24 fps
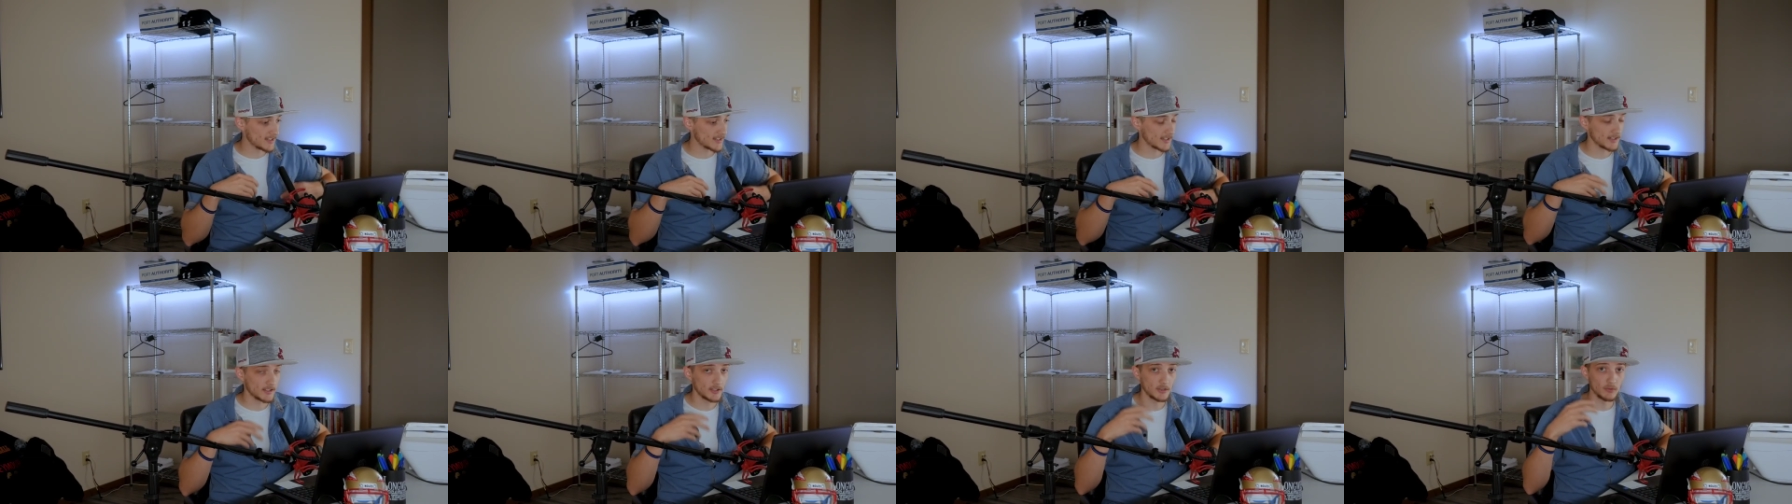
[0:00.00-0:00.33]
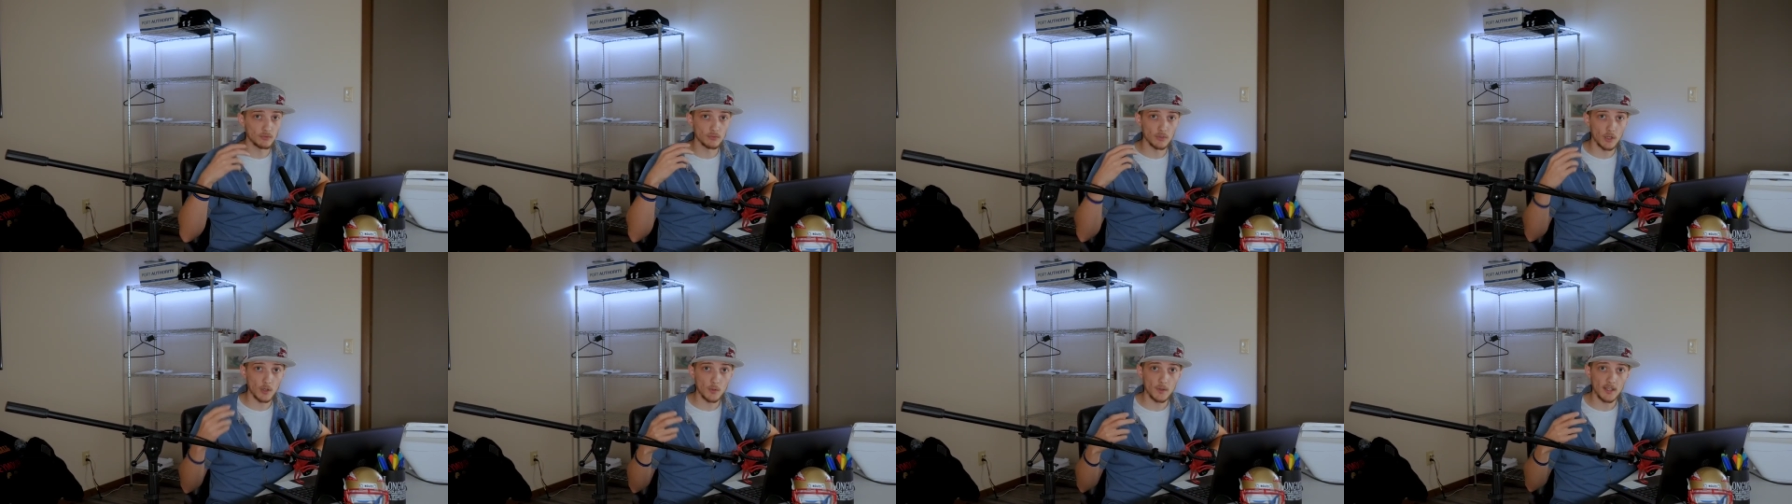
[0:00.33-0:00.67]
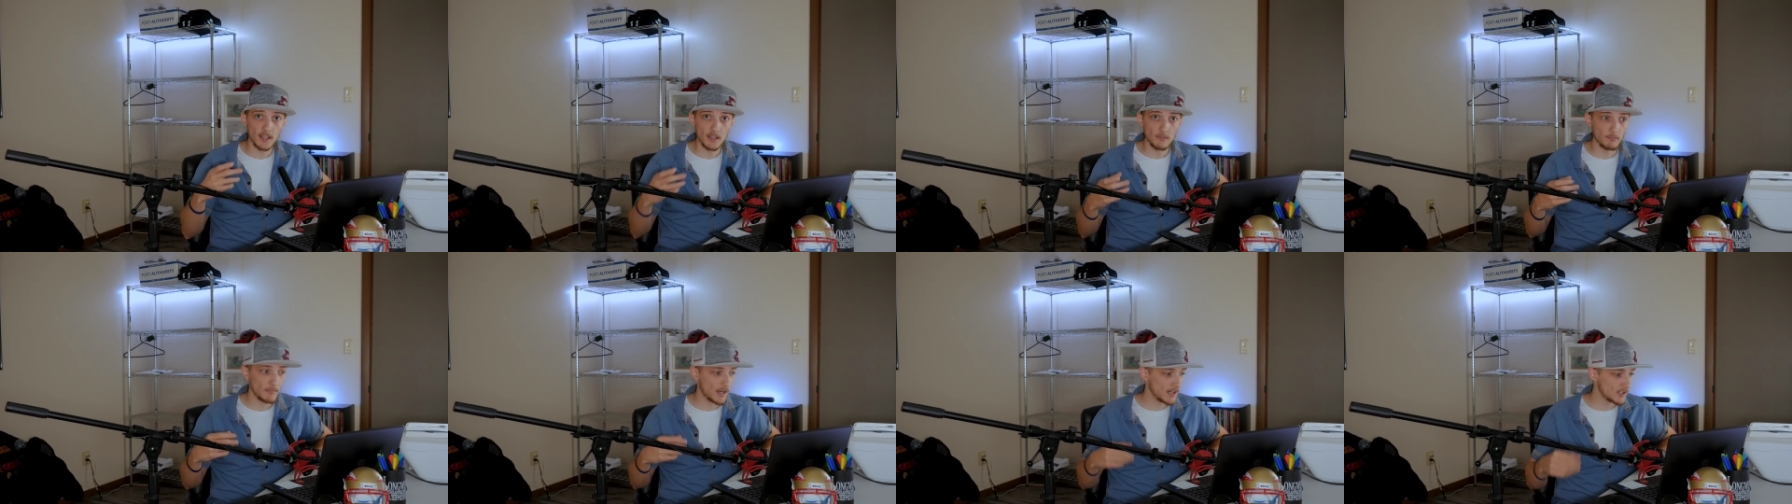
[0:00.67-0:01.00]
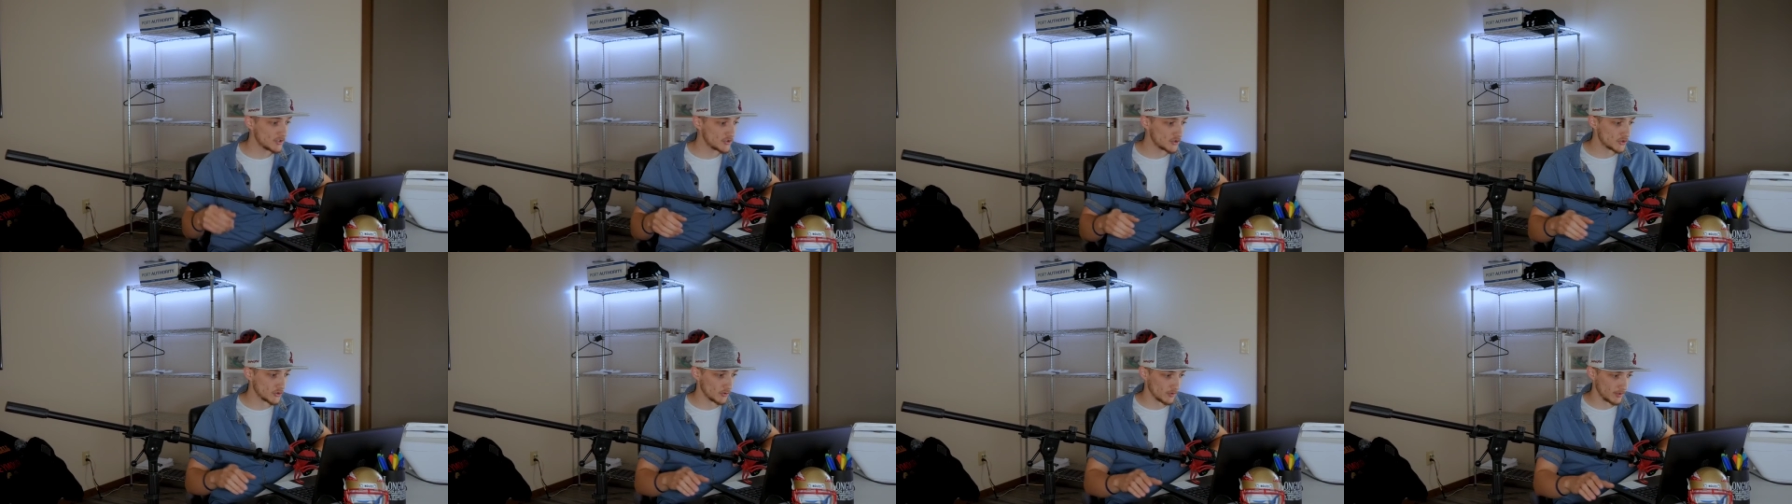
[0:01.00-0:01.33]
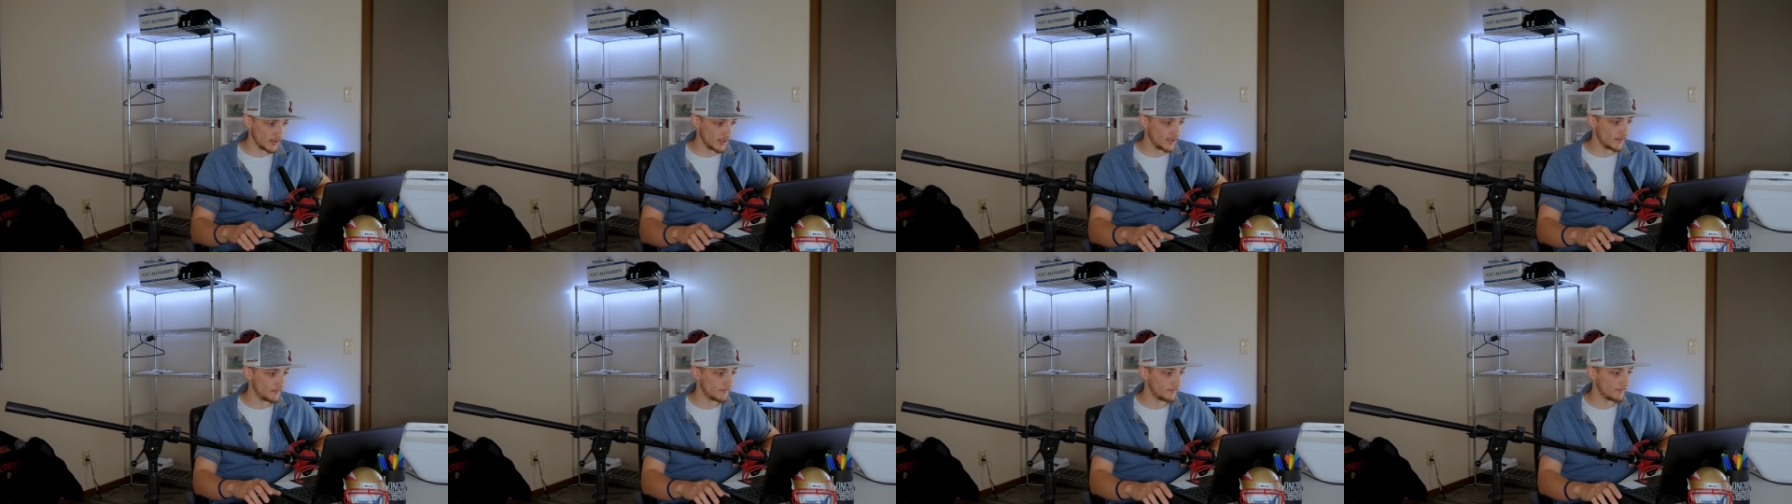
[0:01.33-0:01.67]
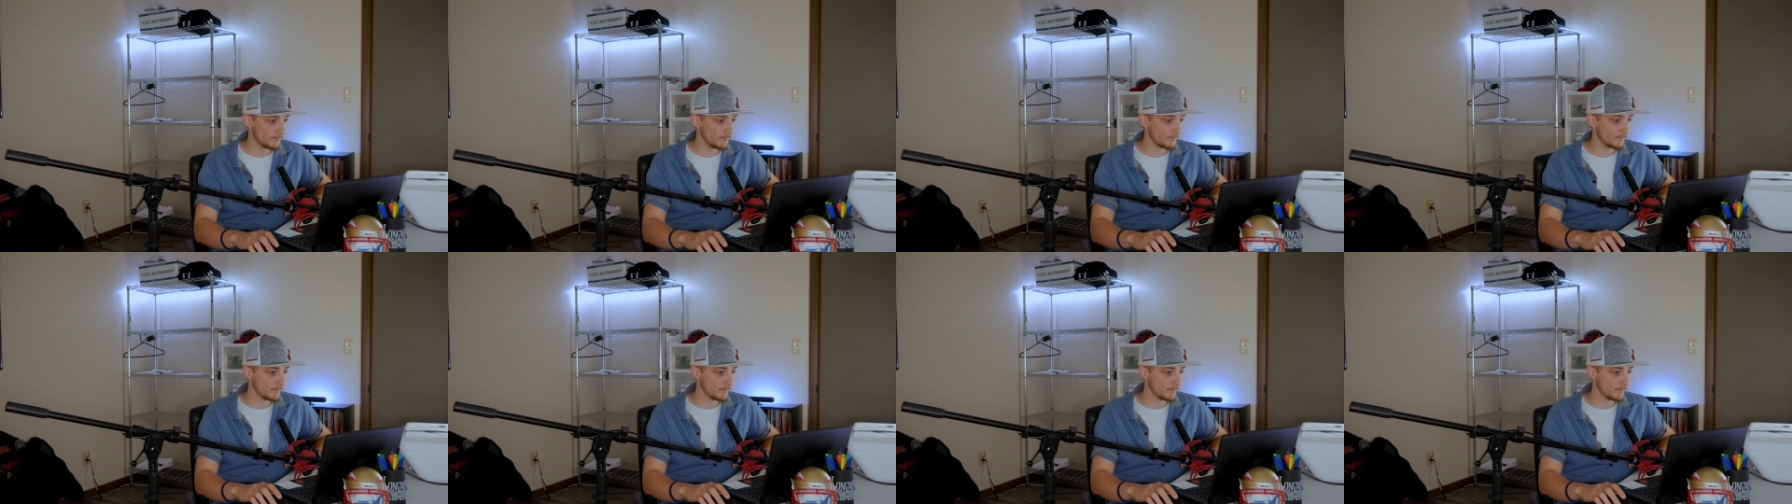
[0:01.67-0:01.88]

as I grow in my journey.